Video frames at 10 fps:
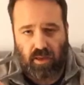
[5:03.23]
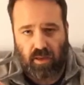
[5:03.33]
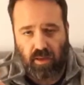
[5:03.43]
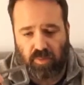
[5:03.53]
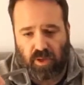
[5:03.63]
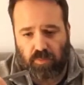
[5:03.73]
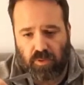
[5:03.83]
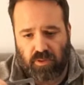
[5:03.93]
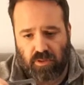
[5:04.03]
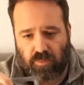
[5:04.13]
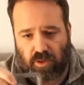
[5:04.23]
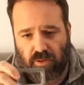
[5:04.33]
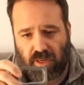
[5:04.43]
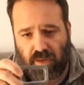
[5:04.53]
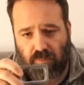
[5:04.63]
I'll be opening the bottle
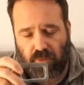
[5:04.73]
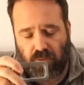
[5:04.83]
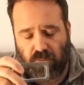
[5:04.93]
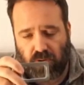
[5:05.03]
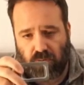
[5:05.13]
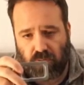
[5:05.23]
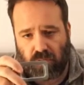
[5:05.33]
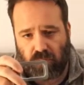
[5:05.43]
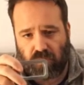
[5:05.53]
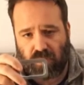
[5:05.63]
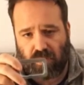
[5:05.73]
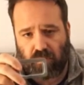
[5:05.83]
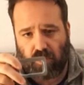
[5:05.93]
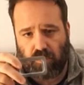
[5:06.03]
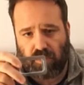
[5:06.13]
with the bottle cap
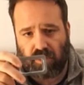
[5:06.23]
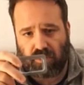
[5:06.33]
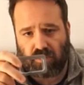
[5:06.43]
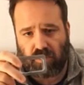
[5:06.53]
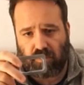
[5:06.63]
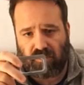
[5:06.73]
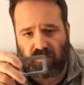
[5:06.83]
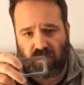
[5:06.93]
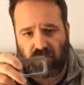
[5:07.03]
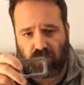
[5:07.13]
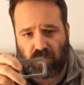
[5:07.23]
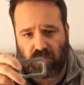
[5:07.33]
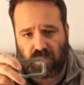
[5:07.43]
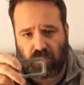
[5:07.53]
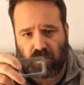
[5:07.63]
opener. It's one of my favorite bottle
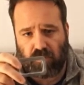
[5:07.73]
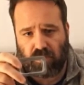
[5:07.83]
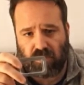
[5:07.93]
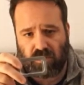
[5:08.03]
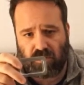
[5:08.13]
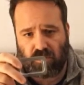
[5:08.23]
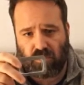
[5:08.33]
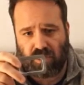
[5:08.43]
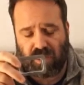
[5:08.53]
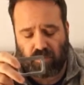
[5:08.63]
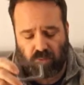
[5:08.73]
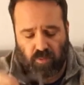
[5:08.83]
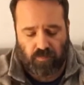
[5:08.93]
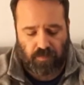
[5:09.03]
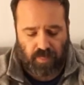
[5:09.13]
cap openers. It's called the Cap
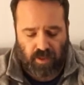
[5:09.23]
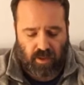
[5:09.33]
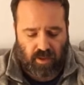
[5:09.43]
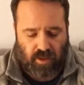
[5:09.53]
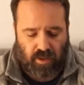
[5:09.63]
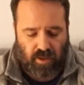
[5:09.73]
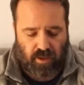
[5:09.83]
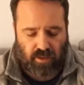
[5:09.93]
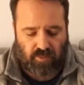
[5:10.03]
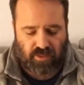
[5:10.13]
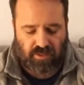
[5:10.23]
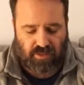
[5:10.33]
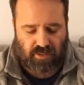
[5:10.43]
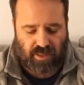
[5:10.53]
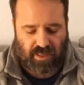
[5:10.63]
Boom. The
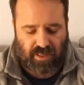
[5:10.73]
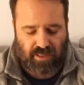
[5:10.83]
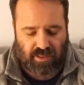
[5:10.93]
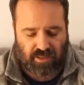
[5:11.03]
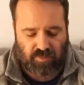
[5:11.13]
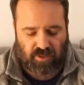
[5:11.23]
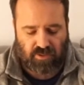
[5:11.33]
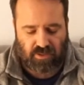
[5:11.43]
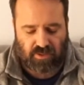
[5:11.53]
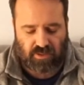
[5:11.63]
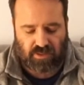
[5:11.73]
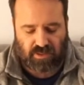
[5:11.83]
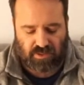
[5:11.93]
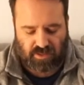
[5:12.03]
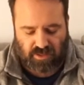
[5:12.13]
reason I like it is because
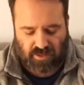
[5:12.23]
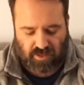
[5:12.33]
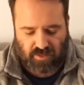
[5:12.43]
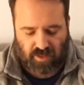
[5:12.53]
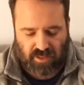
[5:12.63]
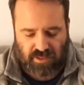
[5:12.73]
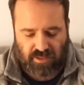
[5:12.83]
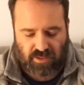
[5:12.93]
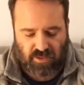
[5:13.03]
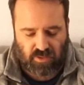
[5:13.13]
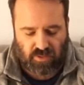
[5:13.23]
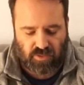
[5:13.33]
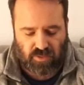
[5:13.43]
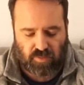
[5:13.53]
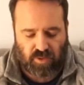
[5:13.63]
it's quite easy to
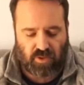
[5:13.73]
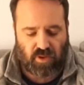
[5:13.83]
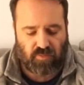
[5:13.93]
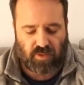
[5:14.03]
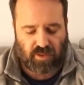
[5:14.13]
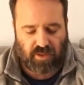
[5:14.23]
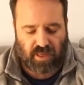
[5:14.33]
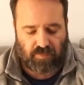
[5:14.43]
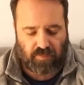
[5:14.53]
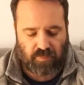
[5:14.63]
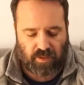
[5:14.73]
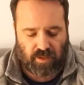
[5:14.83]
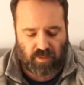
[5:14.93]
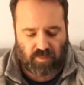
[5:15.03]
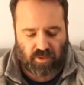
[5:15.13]
use. You put it over the cap,
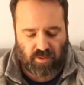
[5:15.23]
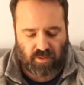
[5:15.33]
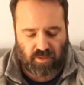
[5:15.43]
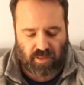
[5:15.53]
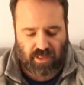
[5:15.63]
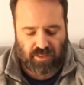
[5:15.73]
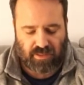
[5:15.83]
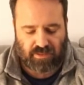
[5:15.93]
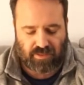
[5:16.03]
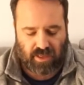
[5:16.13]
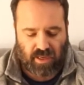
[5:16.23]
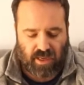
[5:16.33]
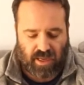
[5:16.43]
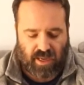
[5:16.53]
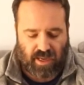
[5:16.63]
the bottle like this,
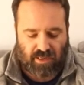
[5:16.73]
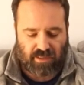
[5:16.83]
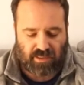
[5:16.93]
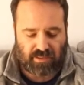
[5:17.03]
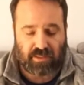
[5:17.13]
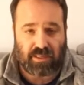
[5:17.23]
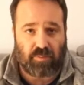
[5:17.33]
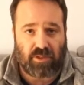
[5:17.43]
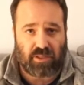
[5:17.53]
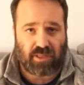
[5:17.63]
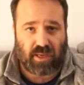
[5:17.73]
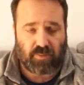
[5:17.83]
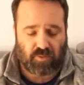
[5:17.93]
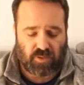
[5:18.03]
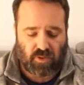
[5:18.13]
and it doesn't damage the
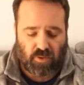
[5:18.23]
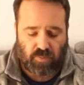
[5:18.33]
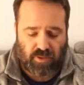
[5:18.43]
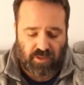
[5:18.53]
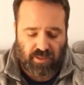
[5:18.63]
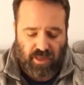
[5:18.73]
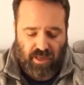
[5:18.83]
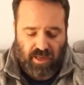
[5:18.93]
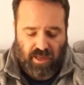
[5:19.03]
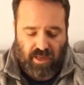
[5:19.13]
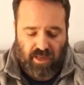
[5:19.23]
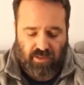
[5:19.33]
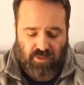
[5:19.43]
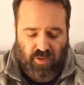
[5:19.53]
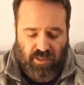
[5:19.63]
caps when you open it, and
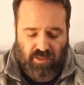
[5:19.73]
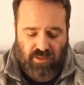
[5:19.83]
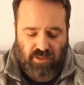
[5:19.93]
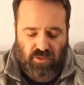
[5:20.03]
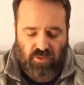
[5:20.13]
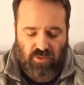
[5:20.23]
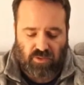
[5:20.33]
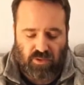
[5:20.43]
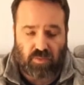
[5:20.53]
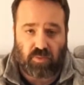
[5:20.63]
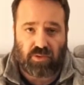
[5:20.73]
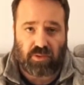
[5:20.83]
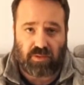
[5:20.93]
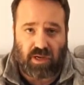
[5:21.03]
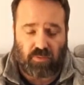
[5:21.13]
it's quite easy to use. You just put
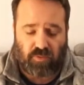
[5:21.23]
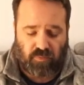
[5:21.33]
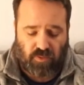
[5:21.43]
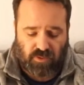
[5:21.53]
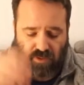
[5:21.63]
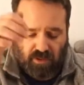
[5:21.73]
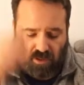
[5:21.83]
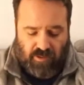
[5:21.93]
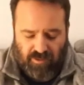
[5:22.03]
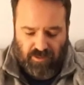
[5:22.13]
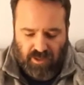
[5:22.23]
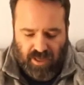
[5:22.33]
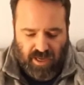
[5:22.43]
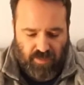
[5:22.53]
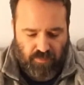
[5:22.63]
some downward force
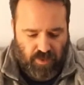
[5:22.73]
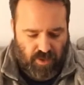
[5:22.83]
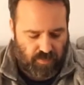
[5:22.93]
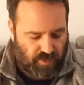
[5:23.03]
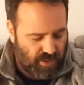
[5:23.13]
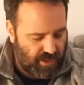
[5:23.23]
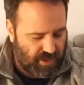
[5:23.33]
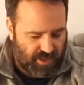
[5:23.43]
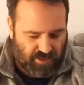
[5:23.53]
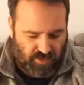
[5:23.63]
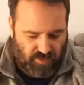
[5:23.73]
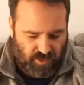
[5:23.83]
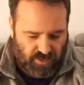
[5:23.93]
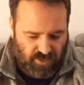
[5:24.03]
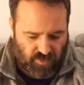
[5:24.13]
and pop. That didn't
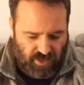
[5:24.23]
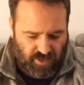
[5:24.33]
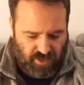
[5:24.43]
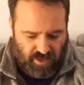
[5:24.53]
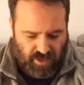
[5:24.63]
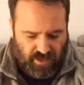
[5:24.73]
work so well.